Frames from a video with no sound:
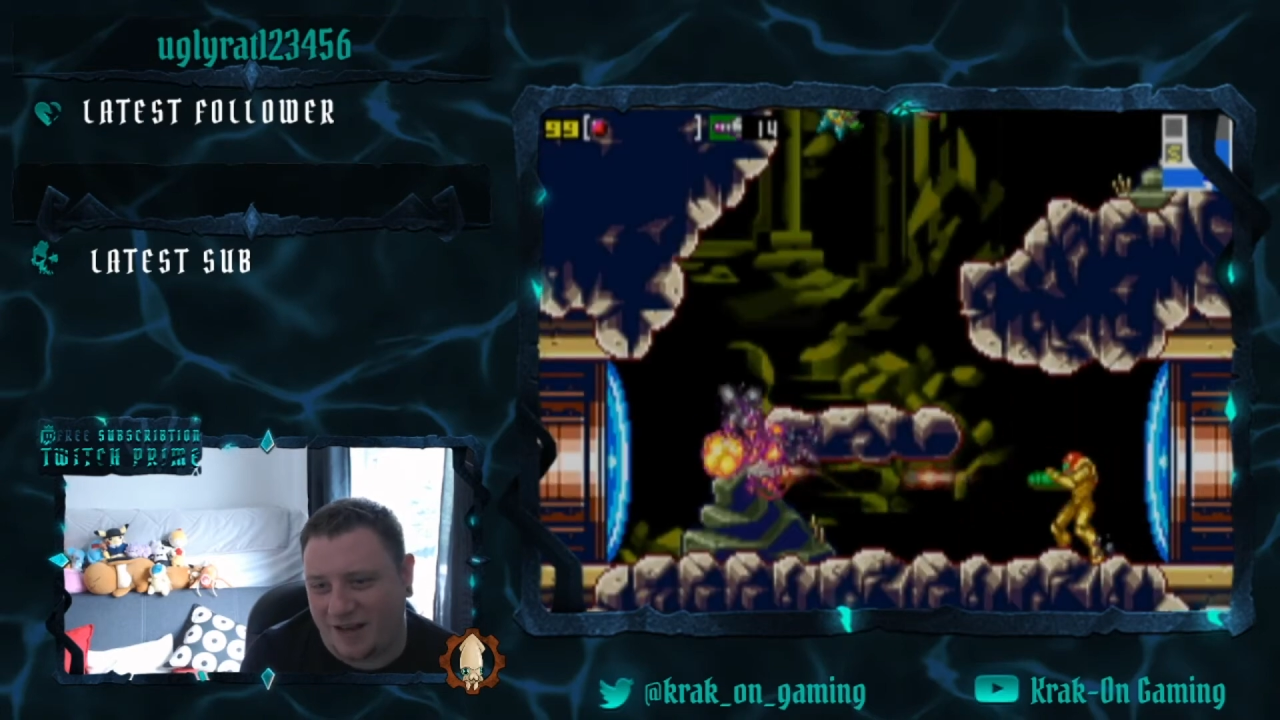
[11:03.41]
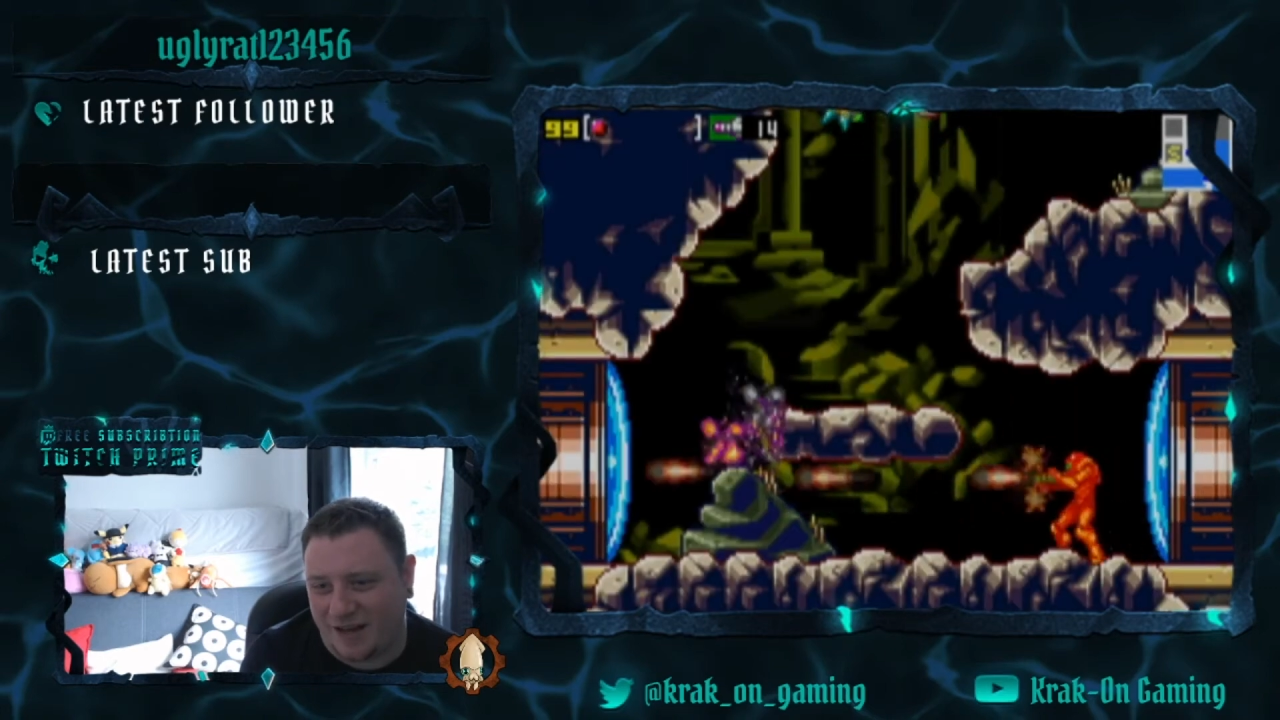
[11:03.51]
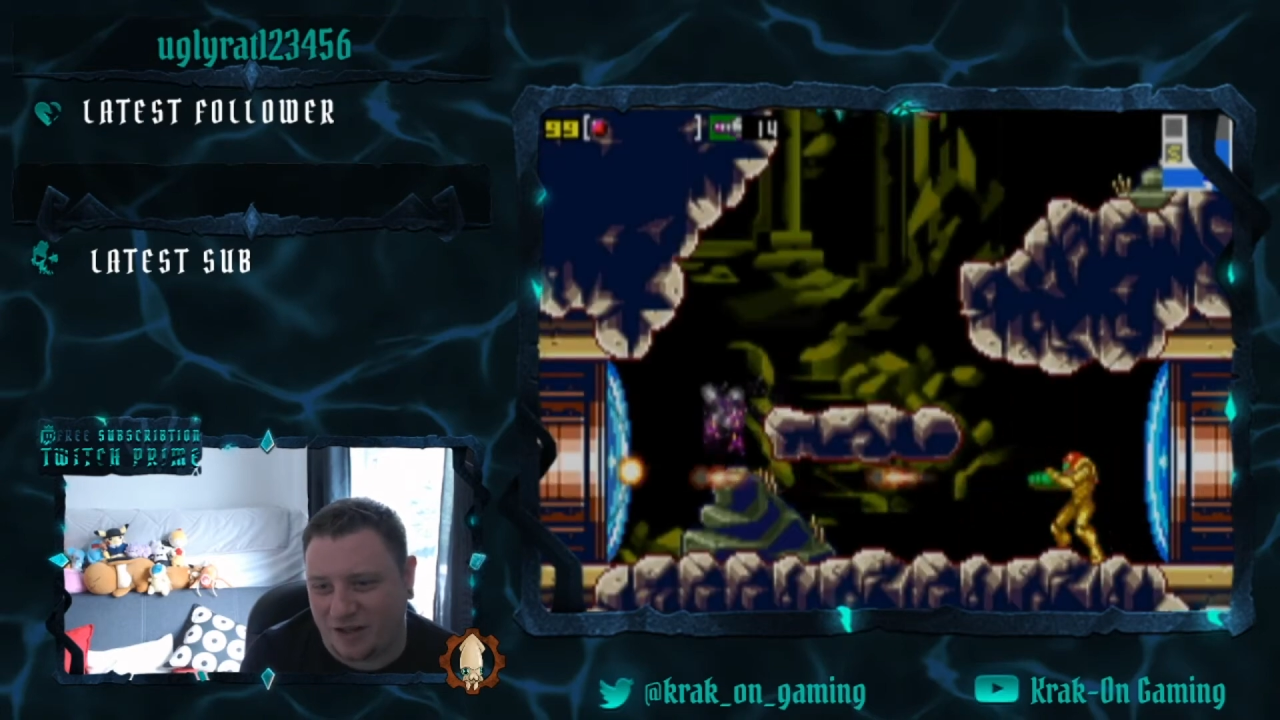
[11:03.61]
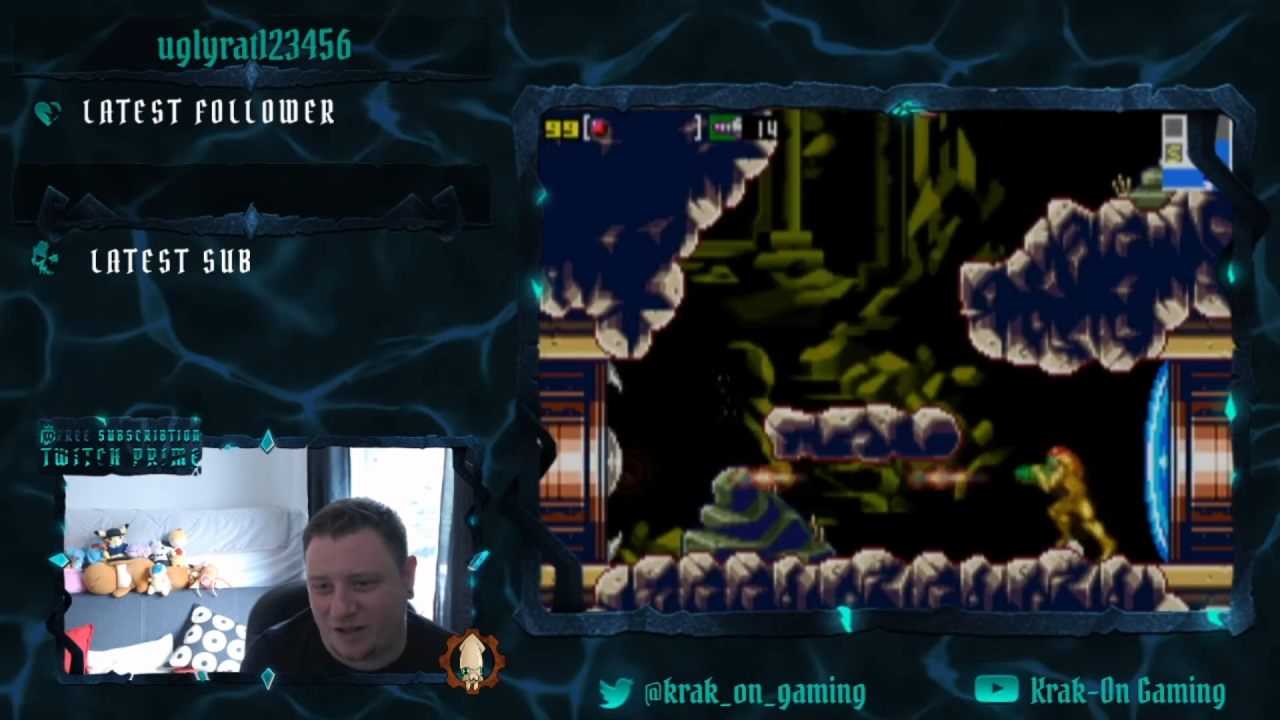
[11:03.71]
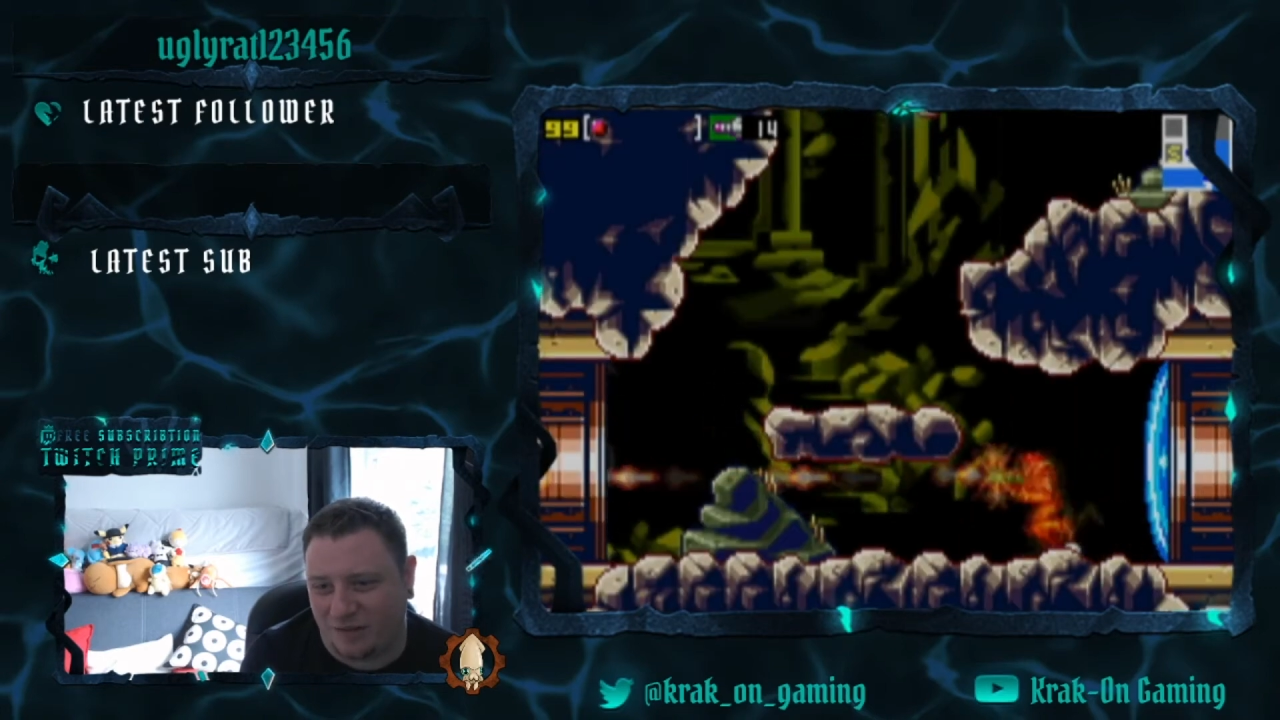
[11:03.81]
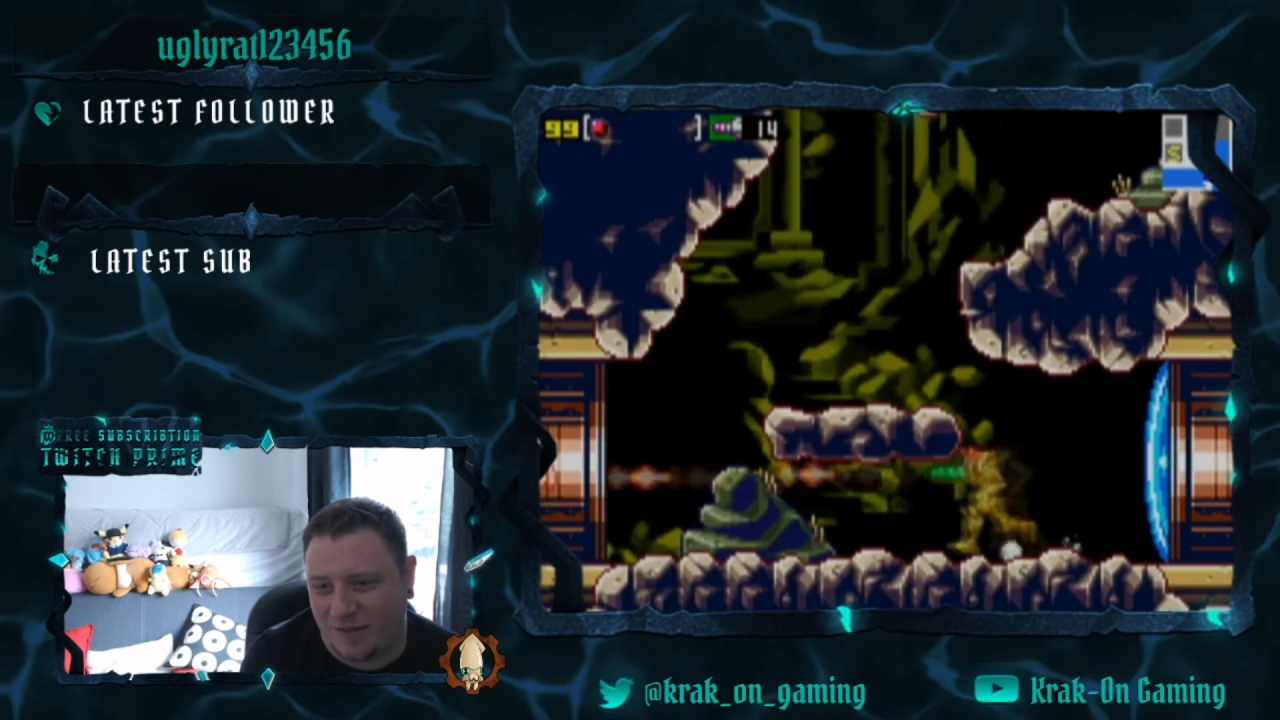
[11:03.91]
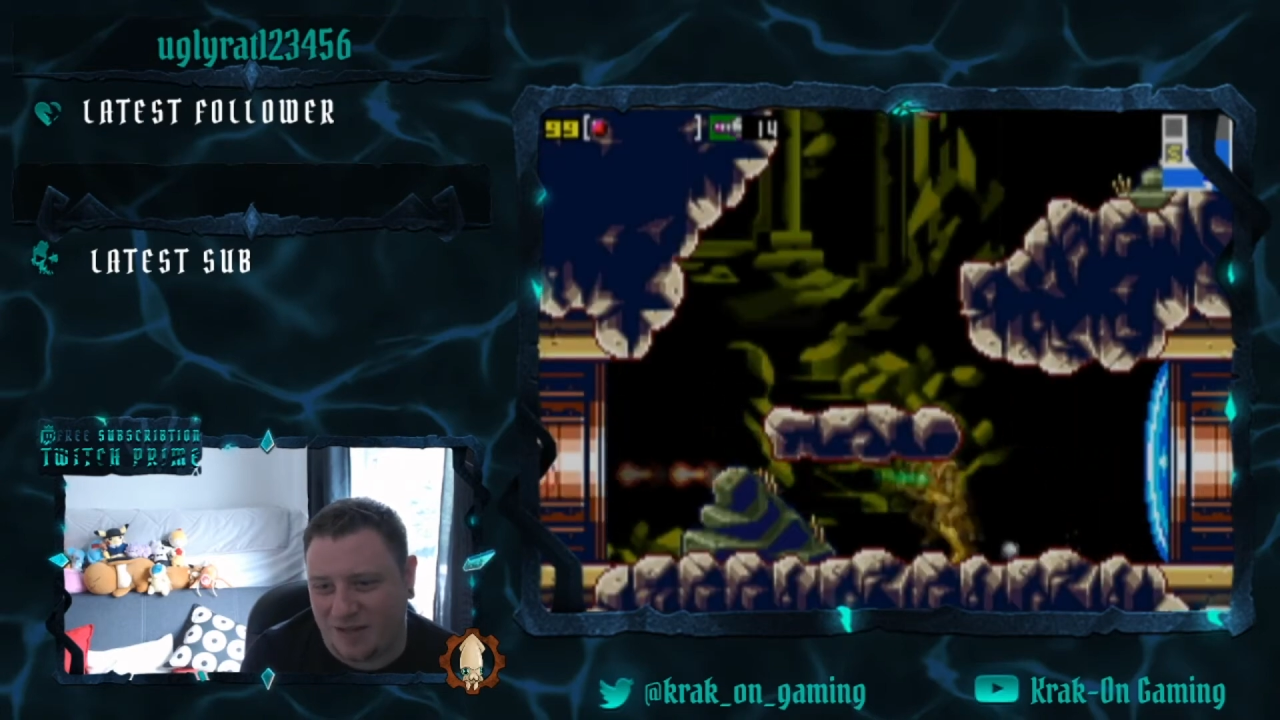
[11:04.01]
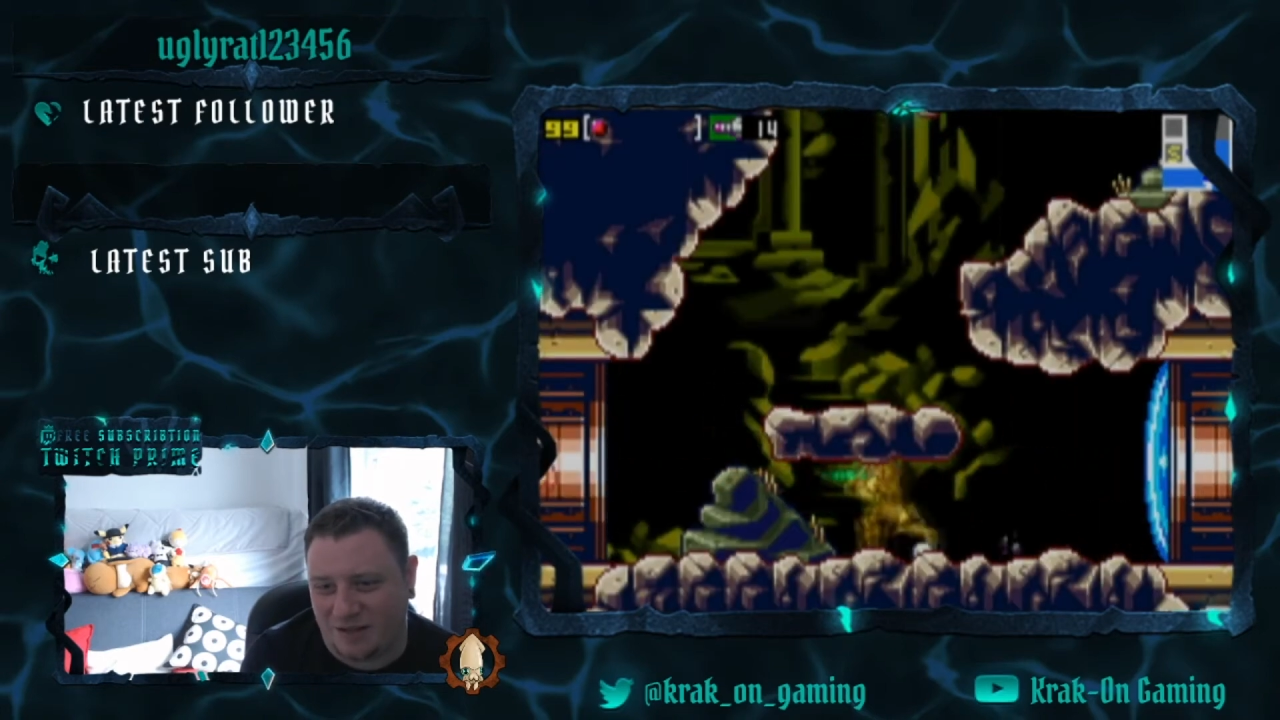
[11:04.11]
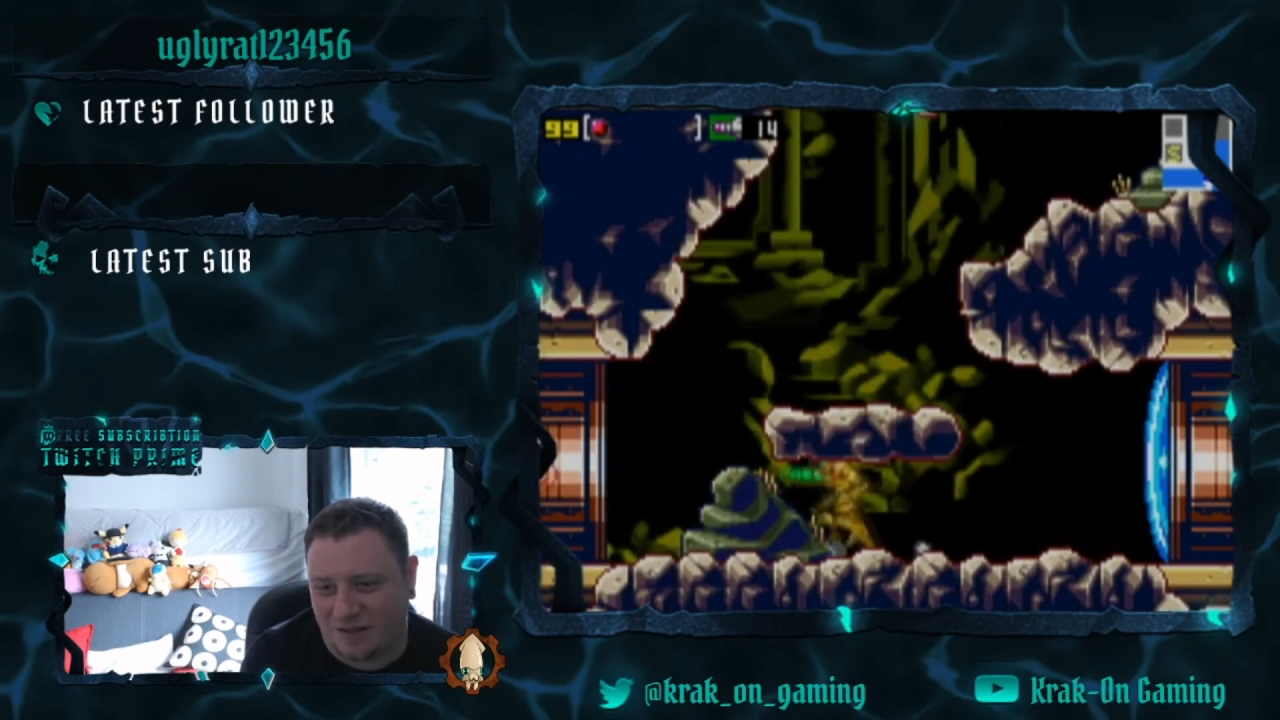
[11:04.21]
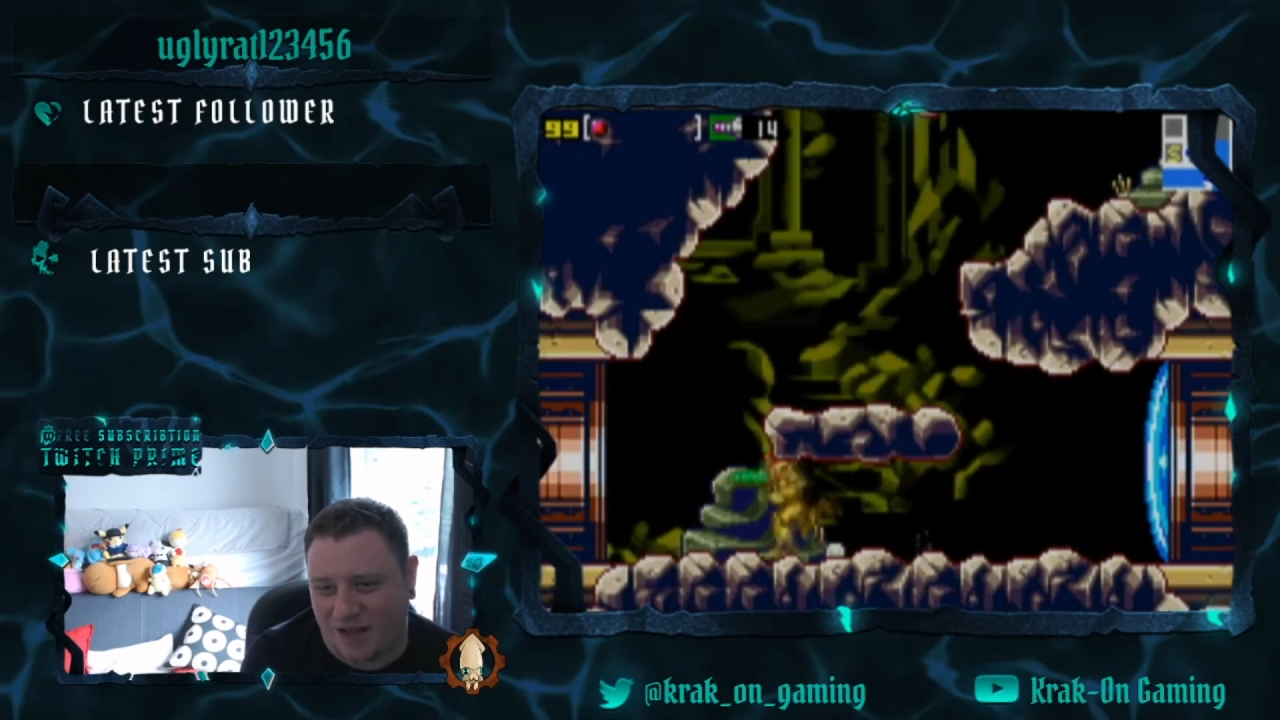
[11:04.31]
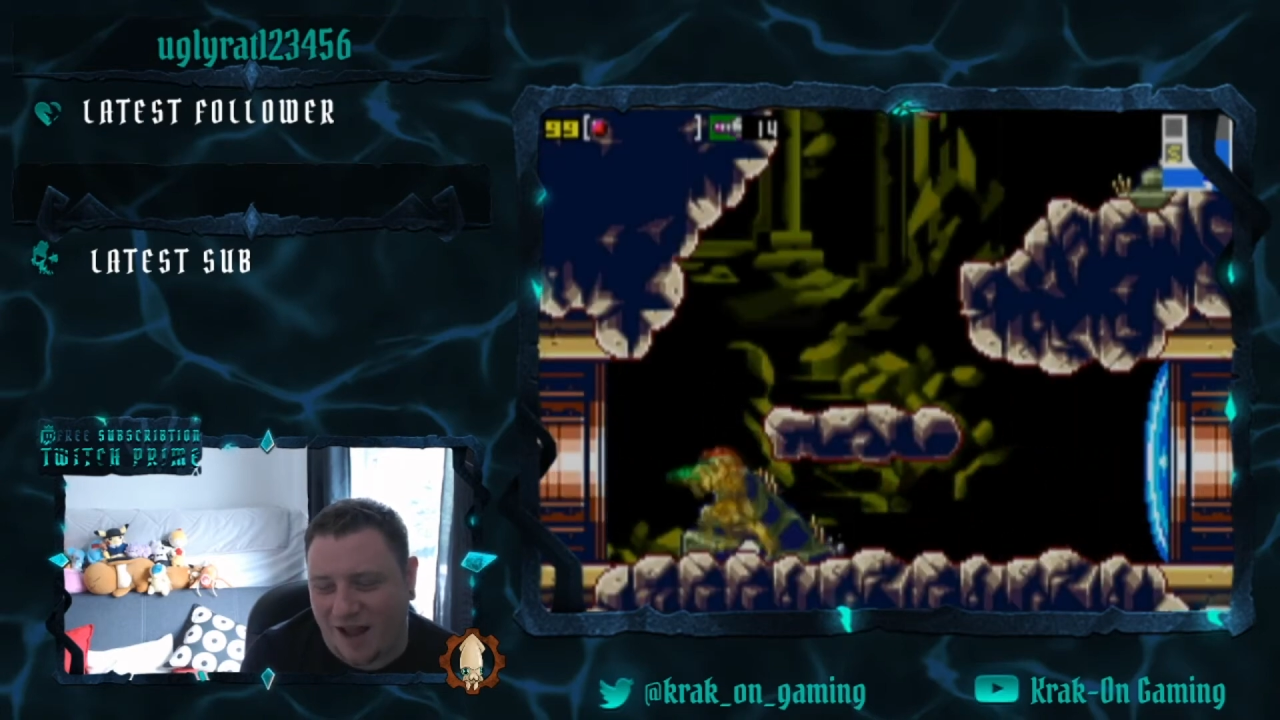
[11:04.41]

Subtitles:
additional missiles.